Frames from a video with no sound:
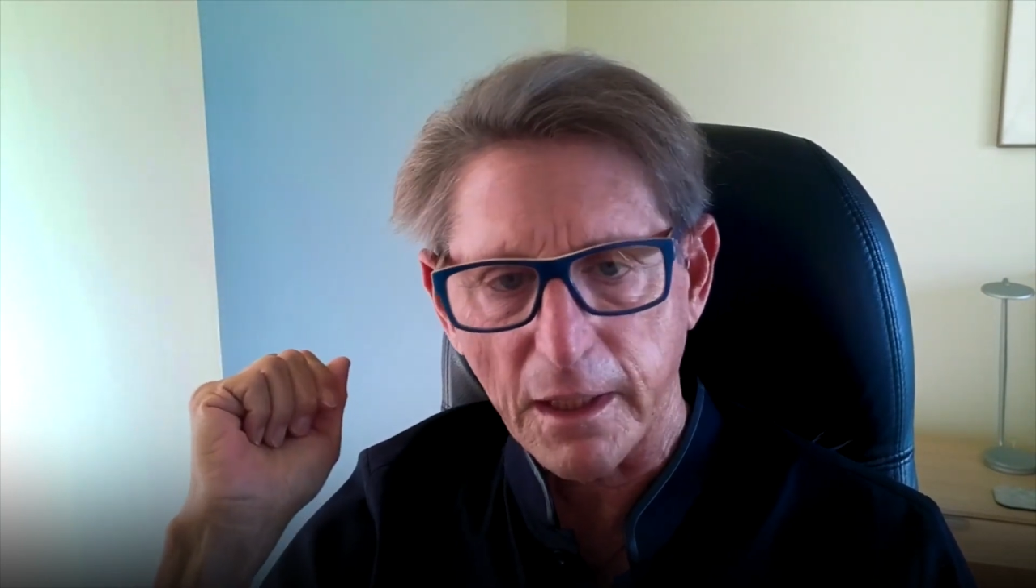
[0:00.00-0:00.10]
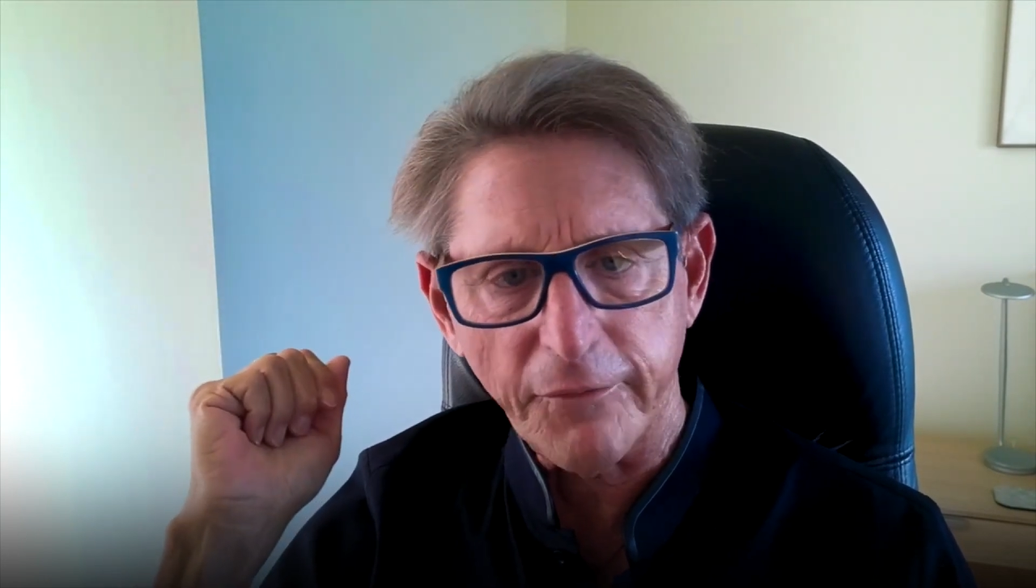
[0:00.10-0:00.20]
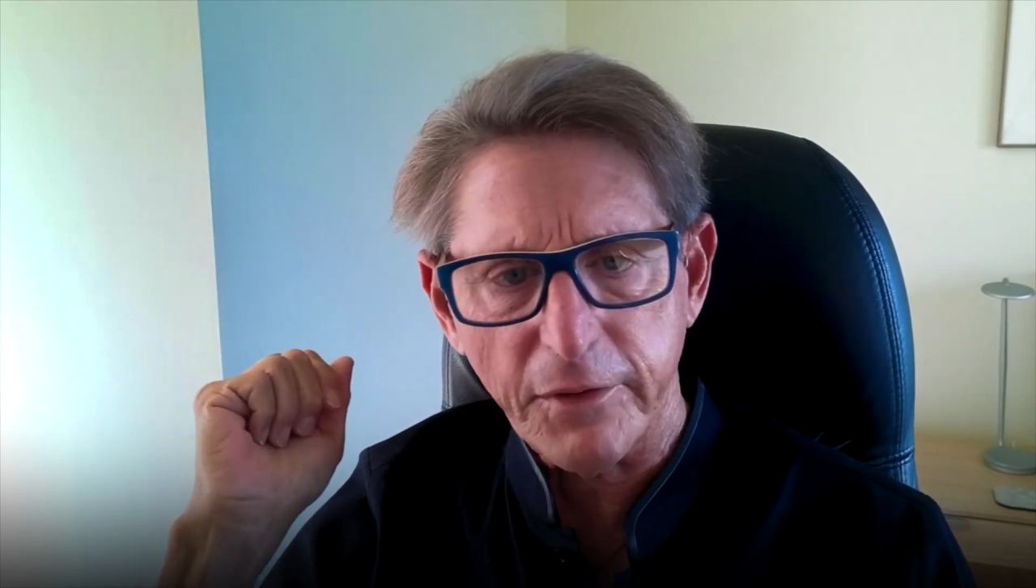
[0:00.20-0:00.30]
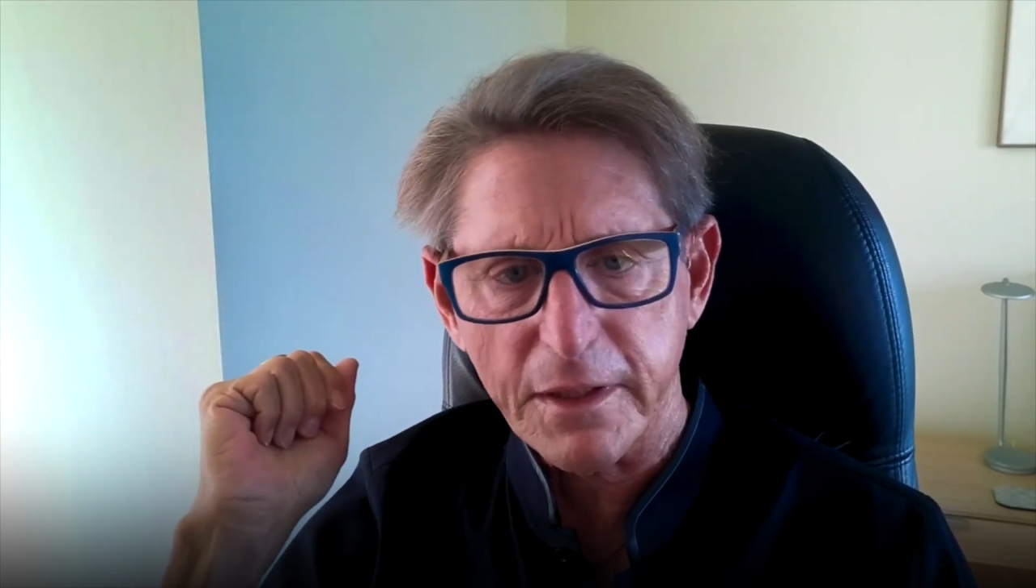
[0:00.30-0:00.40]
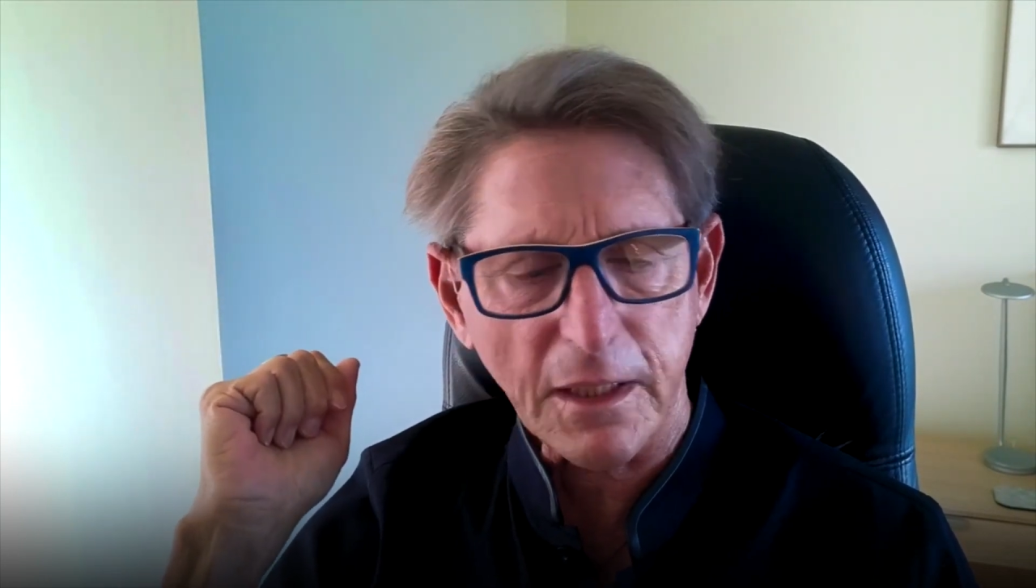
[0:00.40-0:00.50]

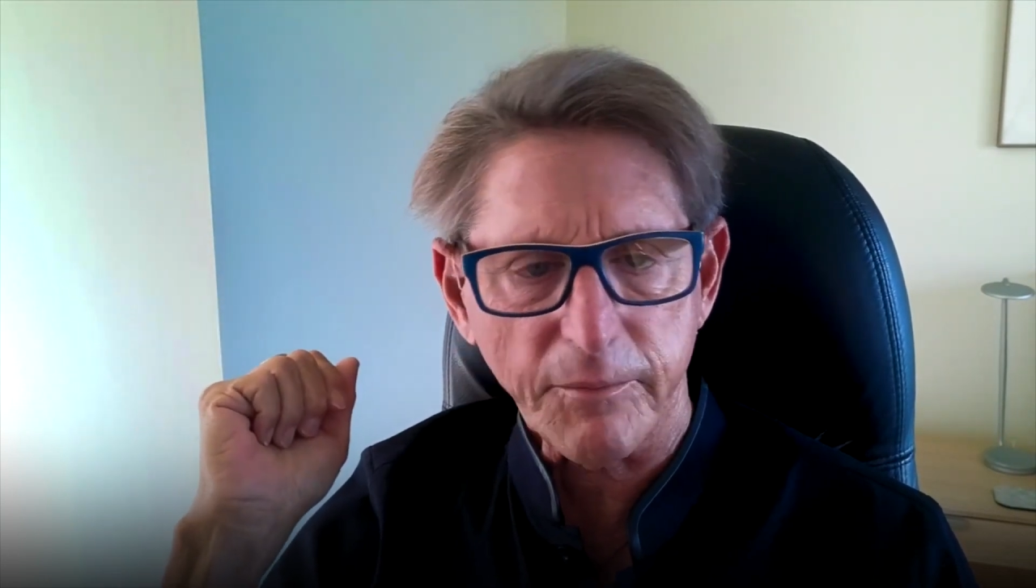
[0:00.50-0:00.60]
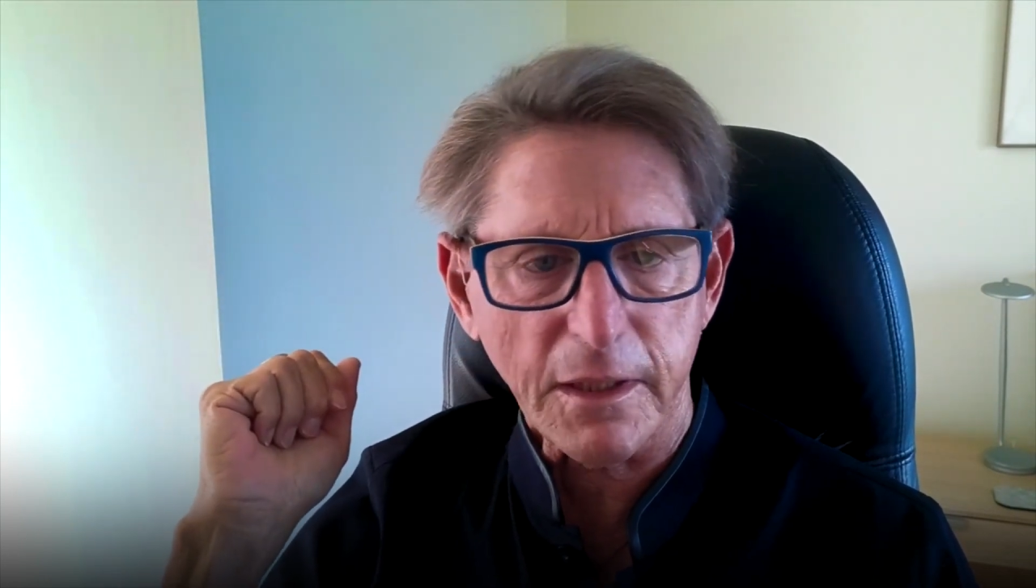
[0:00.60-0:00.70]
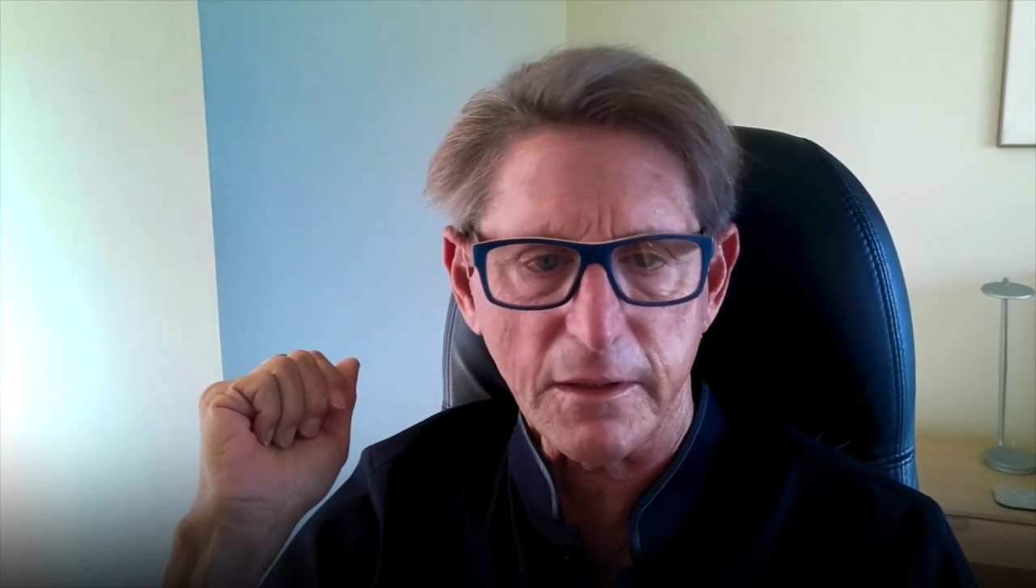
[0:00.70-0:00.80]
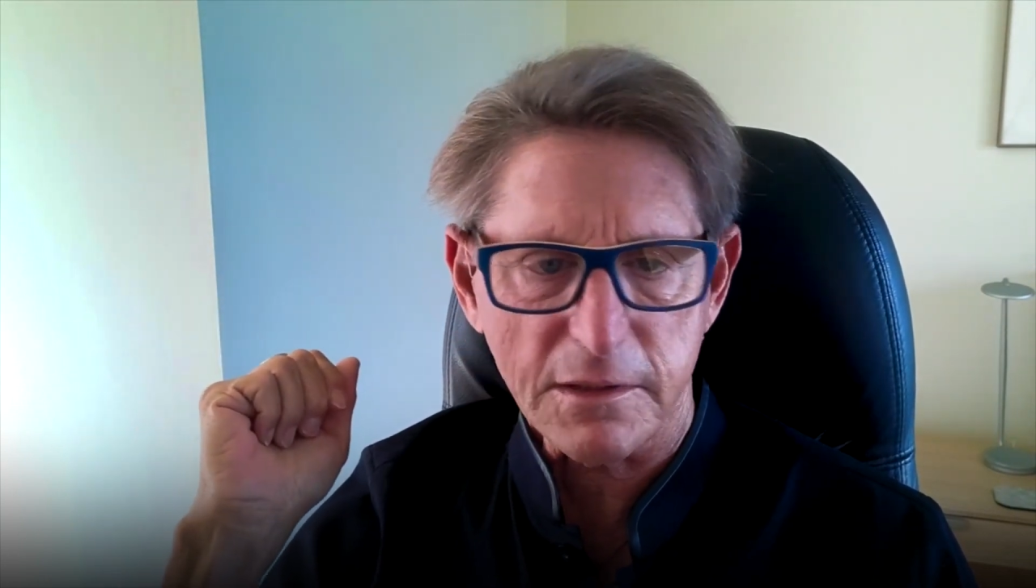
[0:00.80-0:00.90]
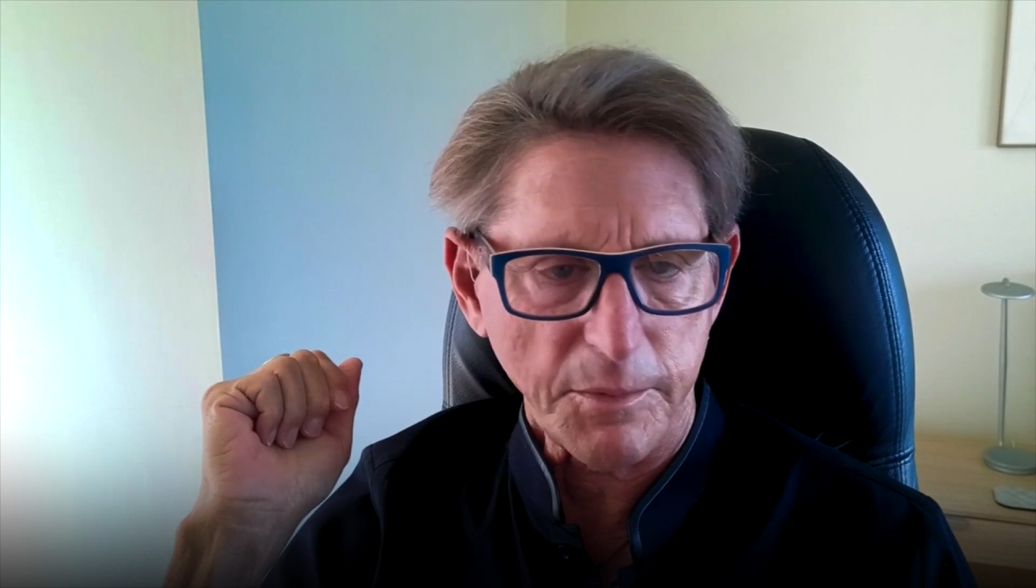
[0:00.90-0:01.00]
Everything
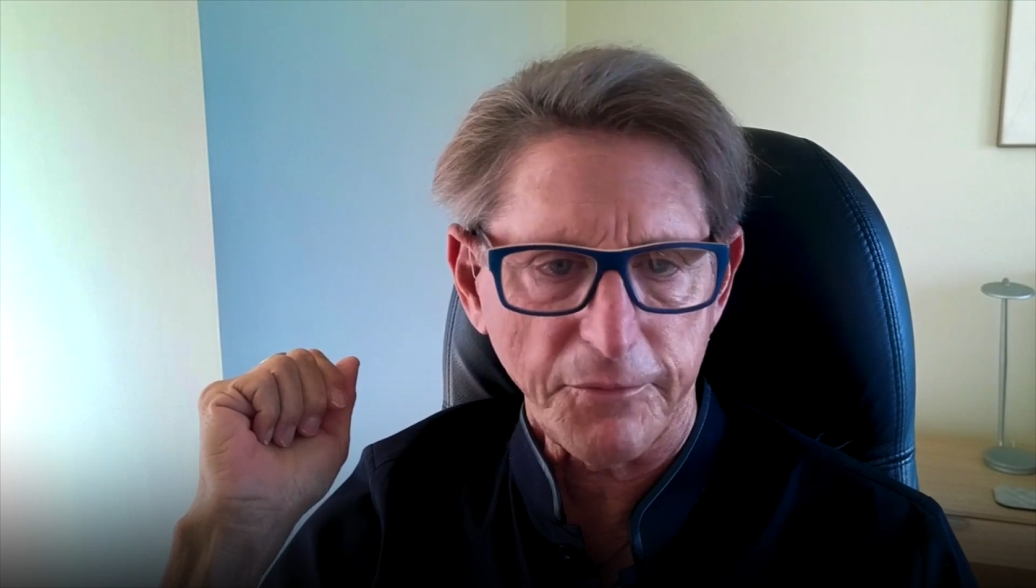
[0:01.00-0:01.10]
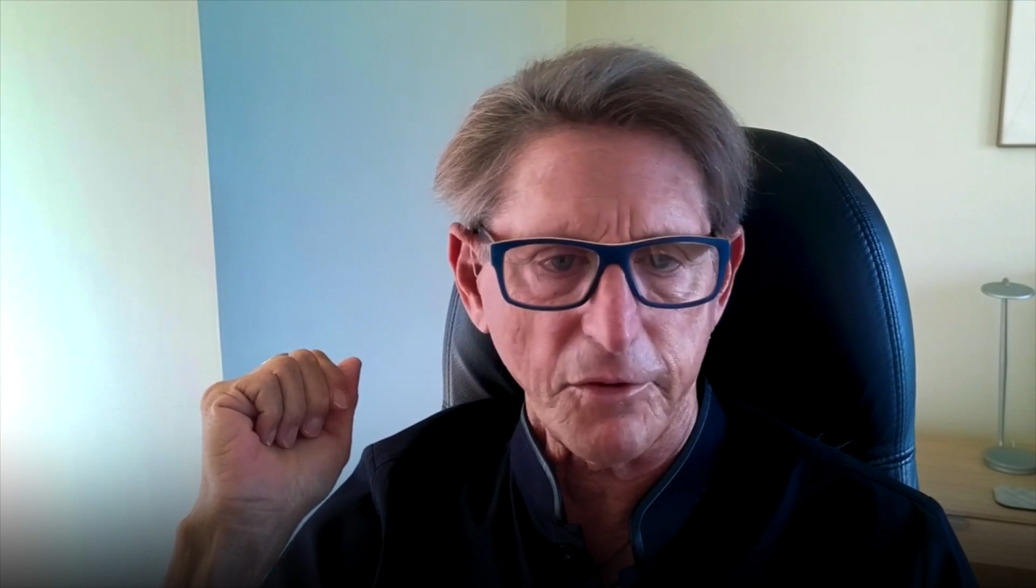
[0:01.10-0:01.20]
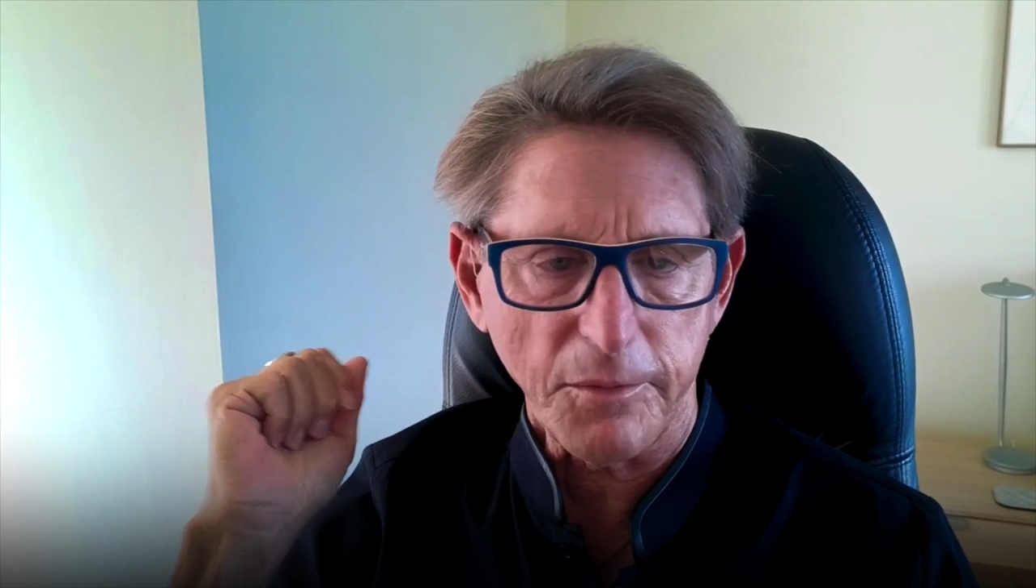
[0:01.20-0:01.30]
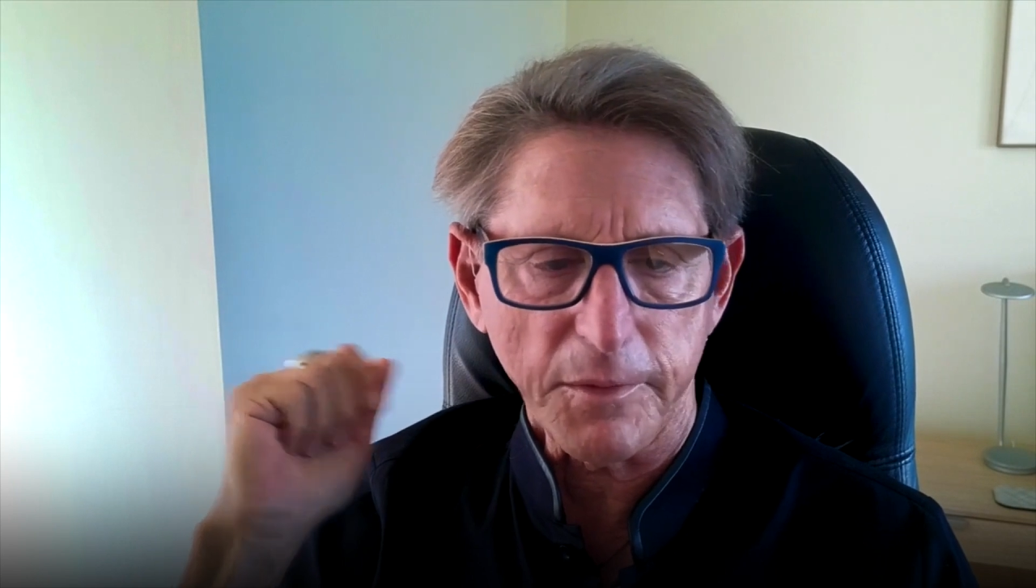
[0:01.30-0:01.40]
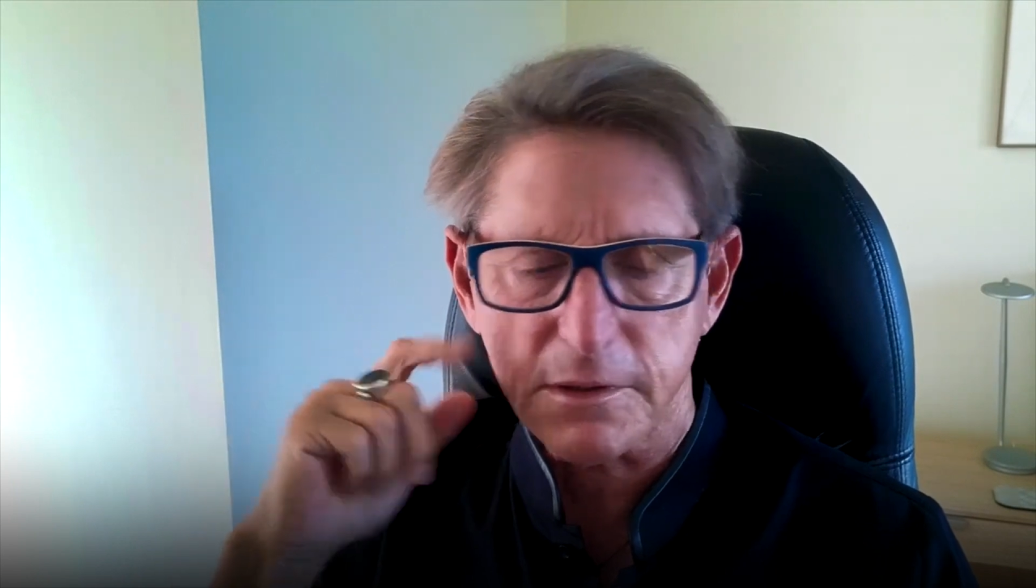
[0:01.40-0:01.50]
becomes a
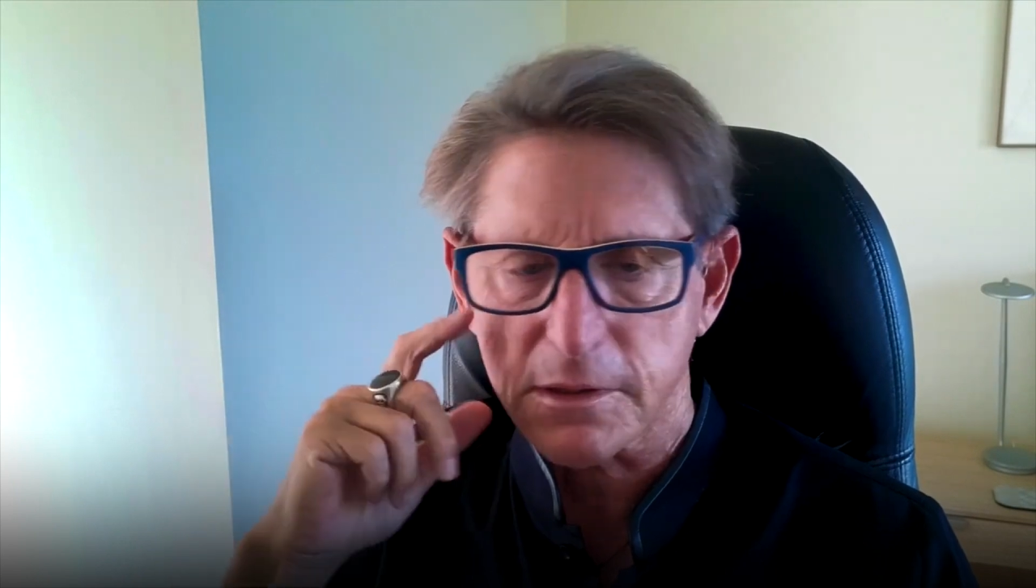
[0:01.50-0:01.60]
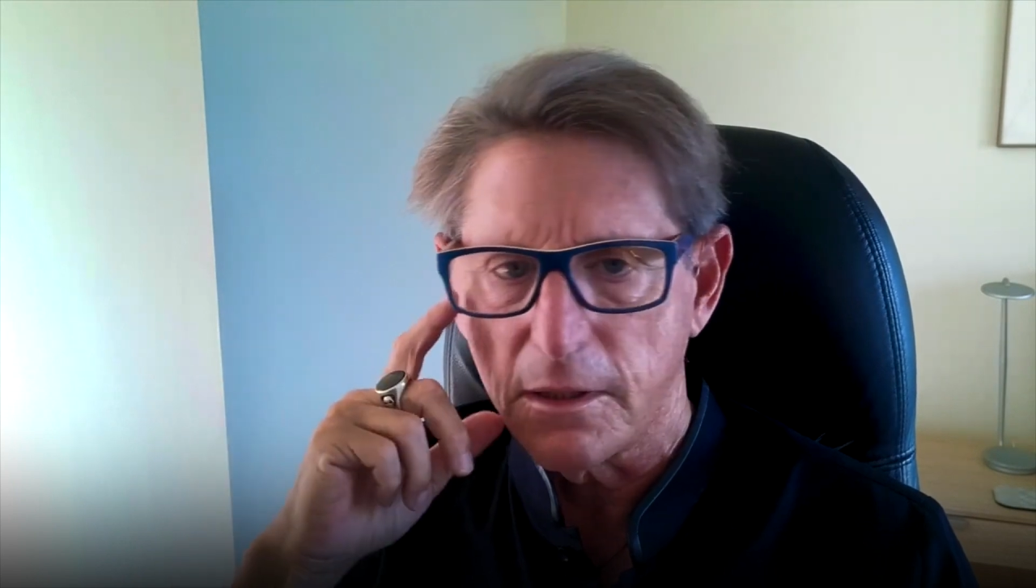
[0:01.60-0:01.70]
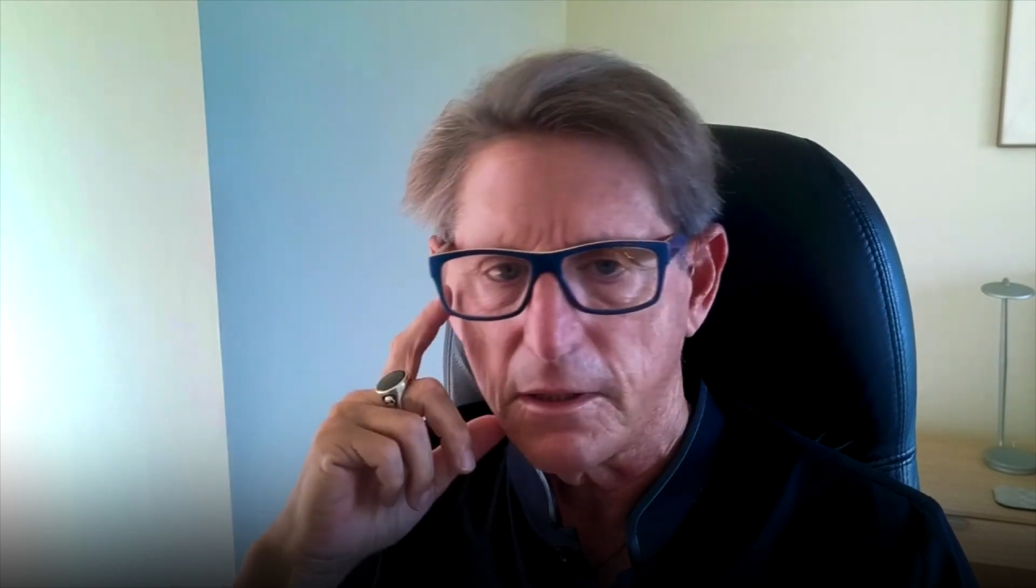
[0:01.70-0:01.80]
performance.